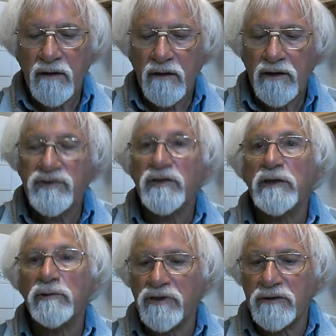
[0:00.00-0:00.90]
Is there
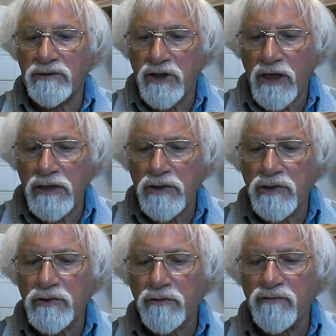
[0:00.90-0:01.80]
no
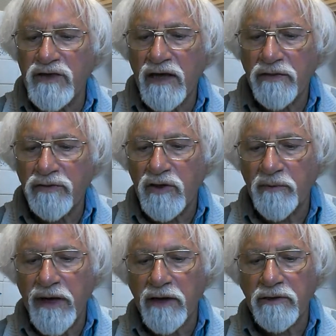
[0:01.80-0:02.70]
change of death in
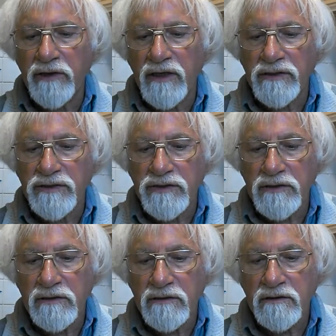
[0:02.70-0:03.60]
paradise?
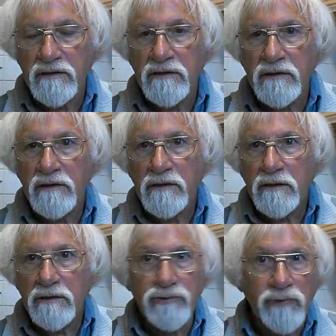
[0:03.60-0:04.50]

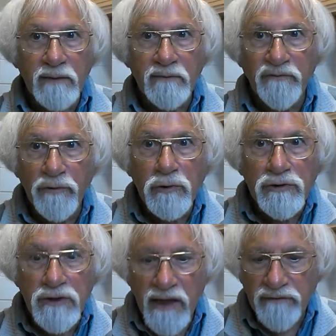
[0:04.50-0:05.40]
Does ripe
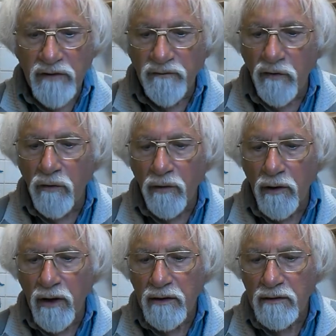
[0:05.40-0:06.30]
fruit never
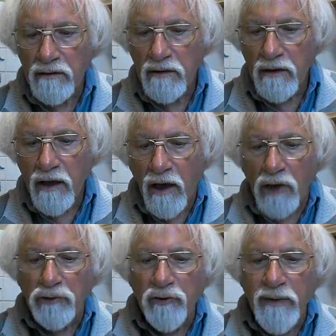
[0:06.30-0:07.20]
fall? Or
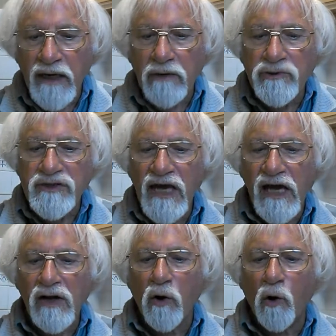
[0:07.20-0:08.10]
do the boughs
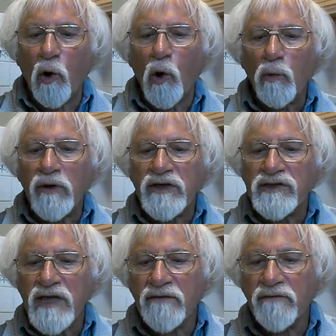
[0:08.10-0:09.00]
hang
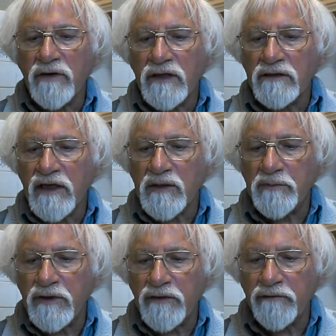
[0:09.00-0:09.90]
always heavy in that
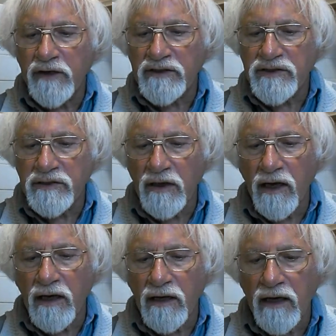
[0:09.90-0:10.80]
perfect
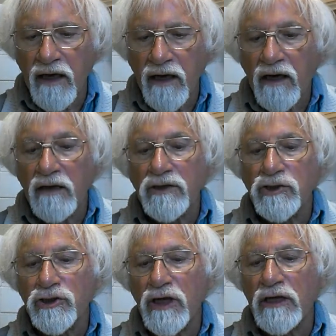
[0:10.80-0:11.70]
sky,
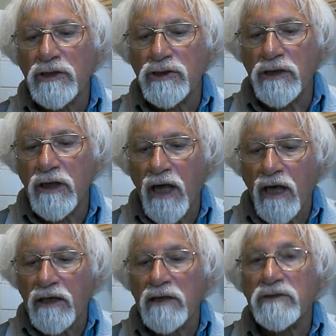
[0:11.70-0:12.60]
unchanging,
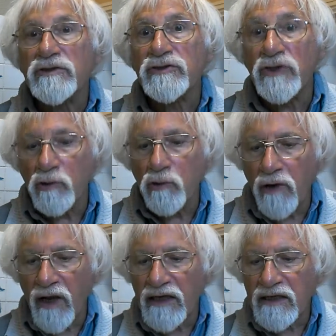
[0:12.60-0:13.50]
yet so
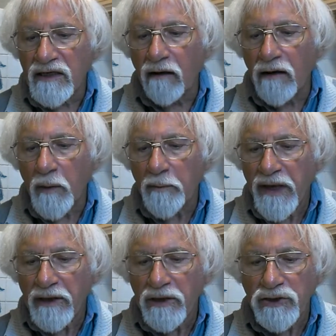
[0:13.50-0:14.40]
like our
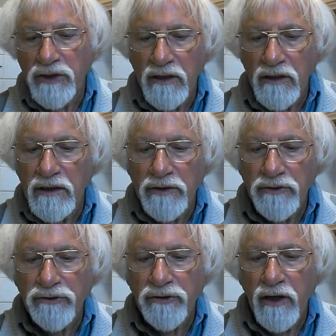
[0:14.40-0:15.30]
perishing
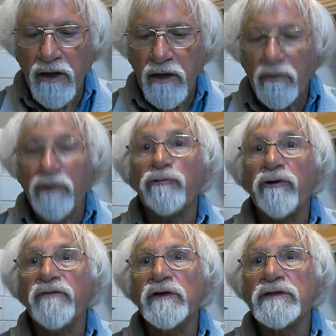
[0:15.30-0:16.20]
earth, with
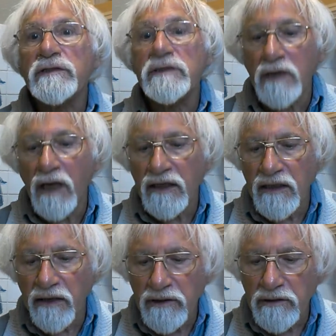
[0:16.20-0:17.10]
rivers like
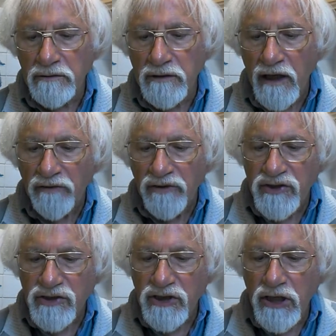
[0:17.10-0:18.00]
our own that
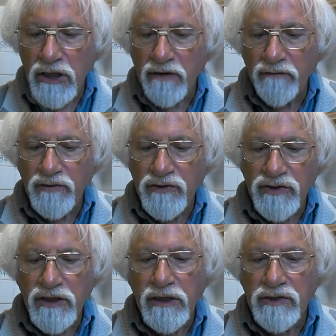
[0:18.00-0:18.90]
seek for
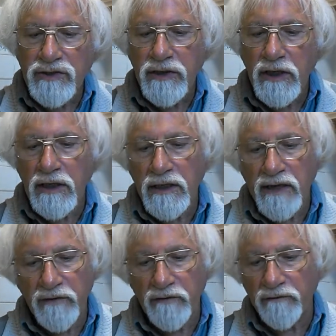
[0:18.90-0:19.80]
seas they
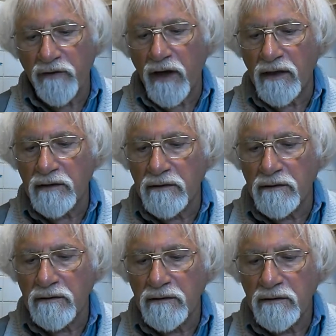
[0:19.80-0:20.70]
never find,
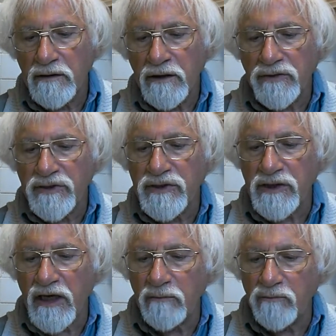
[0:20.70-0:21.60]
the
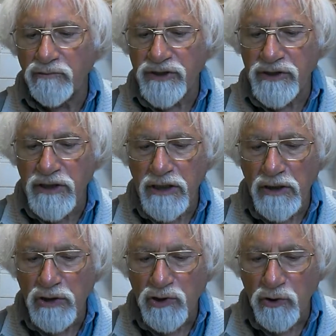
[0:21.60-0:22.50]
same
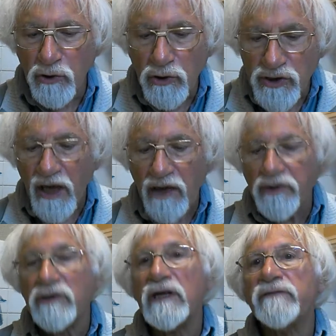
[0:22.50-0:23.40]
receding shores
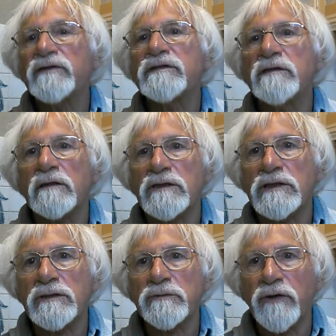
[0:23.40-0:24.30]
that never
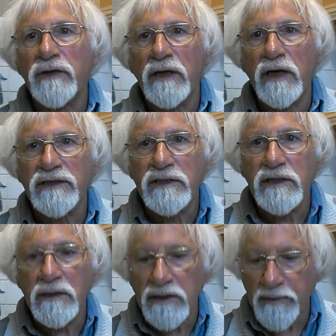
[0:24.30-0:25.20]
touch with
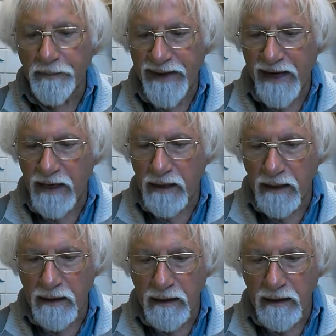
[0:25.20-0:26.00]
inarticulate pang?